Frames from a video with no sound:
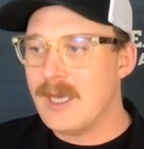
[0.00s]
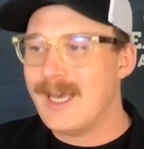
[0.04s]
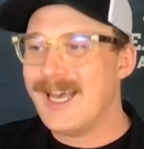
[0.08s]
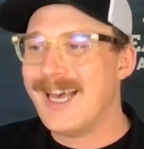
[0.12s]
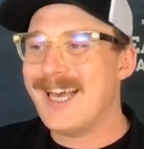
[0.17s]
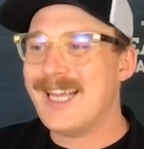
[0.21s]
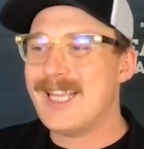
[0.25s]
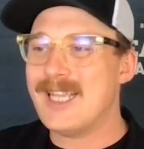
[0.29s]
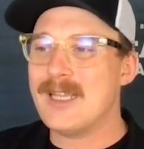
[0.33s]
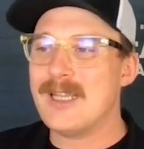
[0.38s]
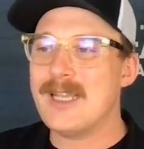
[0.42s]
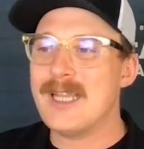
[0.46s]

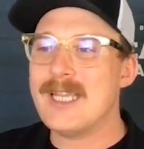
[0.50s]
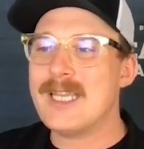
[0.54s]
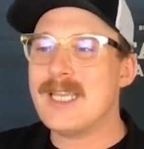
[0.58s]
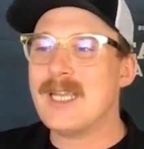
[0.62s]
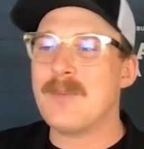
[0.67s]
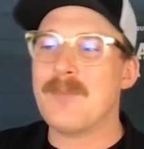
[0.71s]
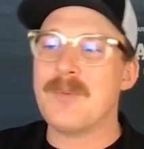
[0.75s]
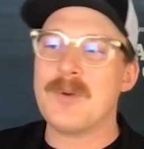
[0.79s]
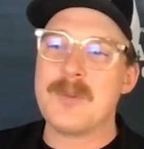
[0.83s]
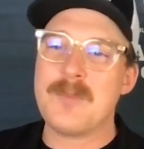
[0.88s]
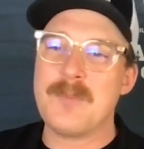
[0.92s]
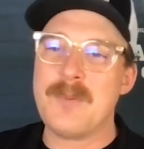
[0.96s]
And you'll end
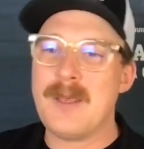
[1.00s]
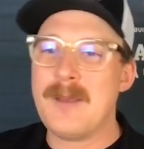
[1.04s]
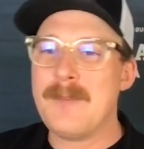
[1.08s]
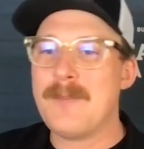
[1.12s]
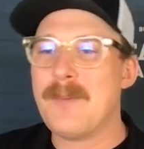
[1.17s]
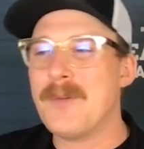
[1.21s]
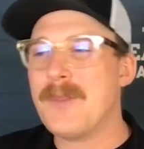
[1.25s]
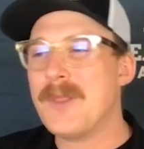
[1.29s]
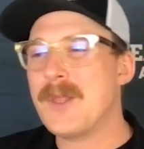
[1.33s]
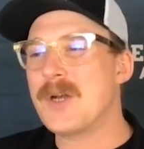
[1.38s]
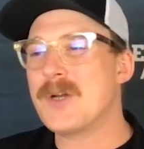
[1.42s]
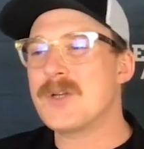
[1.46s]
up with
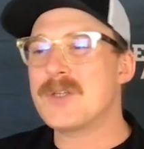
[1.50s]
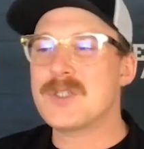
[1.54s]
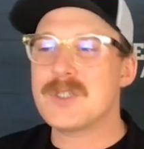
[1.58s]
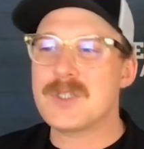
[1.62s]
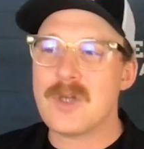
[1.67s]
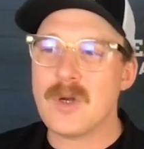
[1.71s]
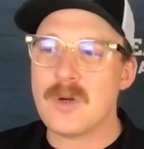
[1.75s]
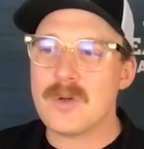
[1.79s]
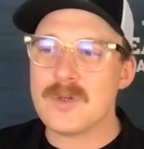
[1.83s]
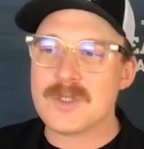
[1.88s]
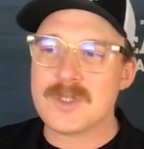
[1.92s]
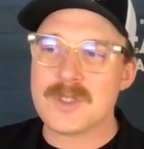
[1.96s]
people that are
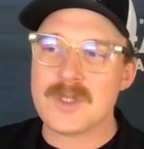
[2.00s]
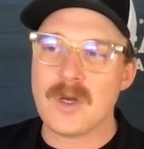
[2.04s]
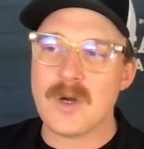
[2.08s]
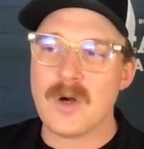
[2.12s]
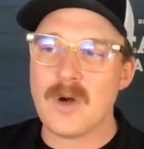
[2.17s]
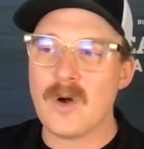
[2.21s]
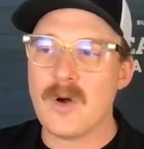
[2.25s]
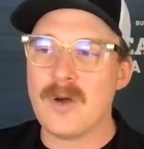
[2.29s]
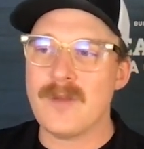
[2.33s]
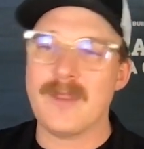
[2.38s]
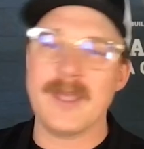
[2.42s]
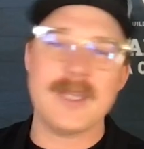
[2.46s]

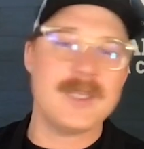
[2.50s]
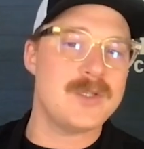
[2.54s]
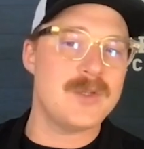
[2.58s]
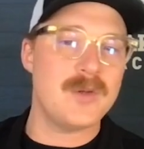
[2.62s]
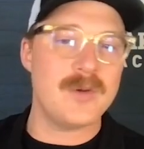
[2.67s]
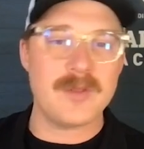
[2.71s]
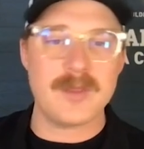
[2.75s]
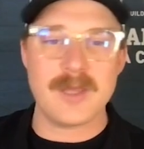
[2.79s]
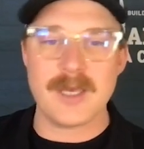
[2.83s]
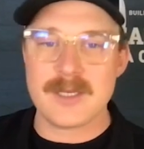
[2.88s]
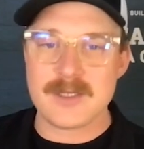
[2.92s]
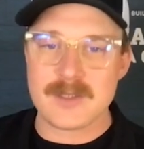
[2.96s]
so-so and they do
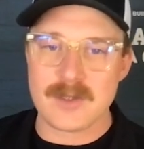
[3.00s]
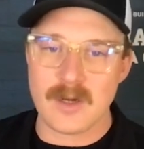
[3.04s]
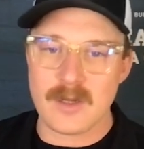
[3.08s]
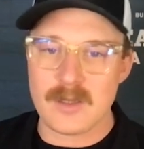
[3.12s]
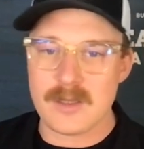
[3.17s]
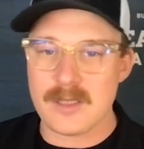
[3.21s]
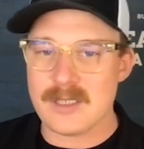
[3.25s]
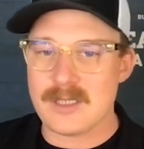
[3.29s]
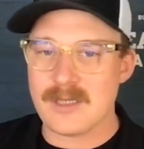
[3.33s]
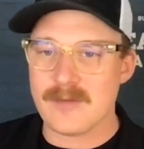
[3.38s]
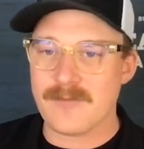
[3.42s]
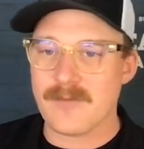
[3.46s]
things
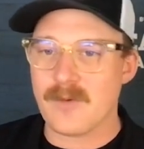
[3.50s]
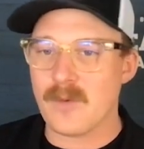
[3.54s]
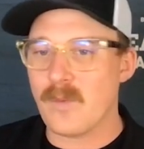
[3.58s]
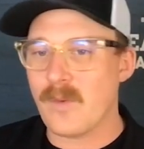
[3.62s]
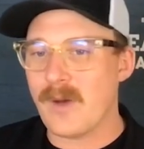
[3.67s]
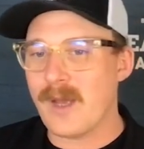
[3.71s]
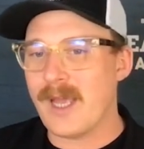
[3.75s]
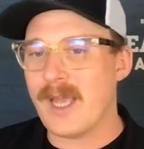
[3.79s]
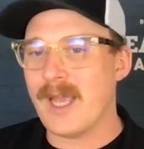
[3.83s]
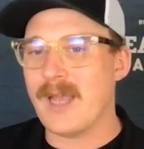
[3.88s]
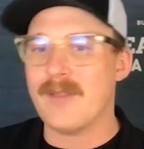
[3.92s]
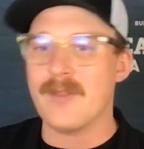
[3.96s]
all a different
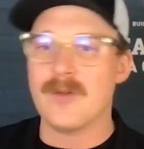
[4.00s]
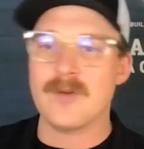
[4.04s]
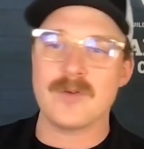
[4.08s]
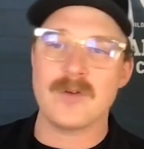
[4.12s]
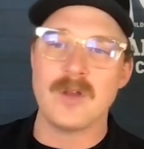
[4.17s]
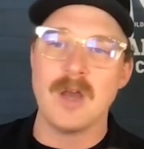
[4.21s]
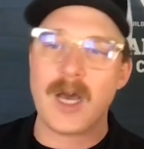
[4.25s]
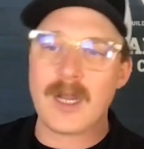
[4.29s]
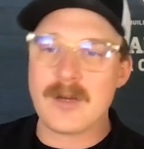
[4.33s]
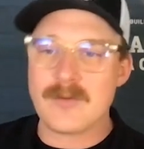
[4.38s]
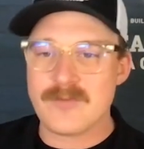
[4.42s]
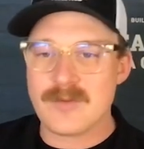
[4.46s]
way and they're
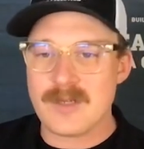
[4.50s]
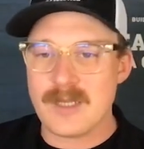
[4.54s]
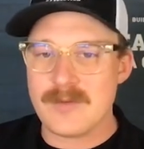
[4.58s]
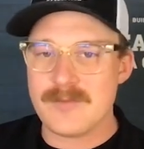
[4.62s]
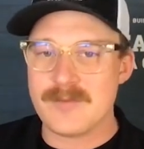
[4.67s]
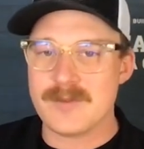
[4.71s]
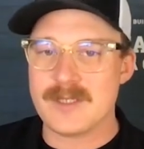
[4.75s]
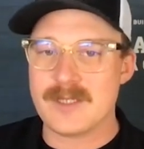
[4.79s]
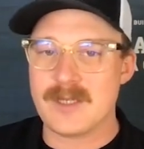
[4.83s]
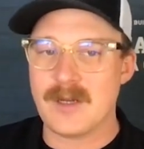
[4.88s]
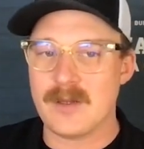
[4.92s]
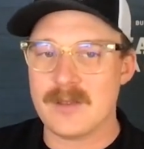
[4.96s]
not really
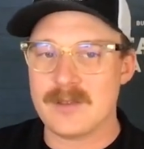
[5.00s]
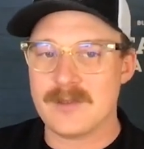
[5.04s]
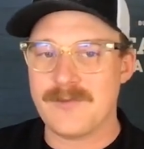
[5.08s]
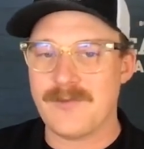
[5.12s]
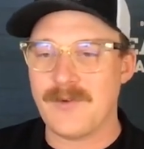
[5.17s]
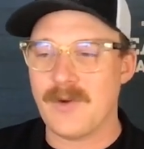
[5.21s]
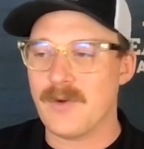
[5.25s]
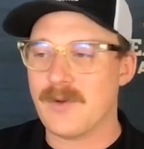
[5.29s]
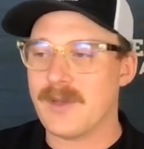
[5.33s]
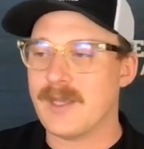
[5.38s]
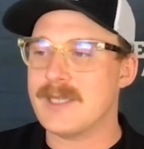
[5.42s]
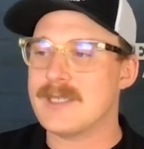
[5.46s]
results
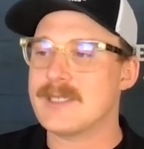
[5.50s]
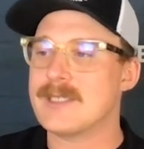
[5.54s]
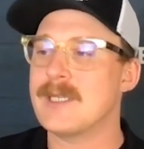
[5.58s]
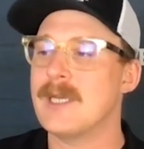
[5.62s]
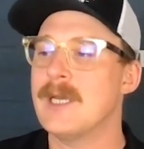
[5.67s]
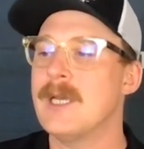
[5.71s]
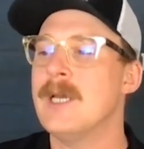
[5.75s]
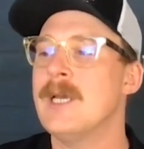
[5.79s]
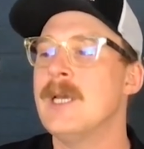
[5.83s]
focused.